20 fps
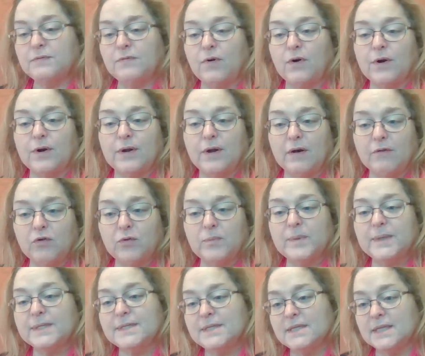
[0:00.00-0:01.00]
foreign
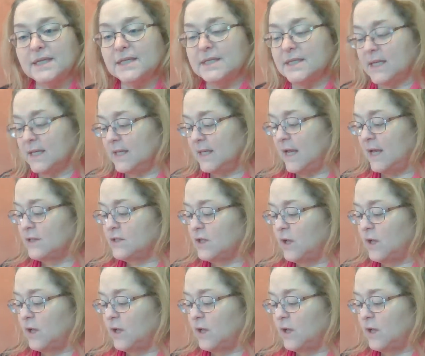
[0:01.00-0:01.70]
governments, things like that.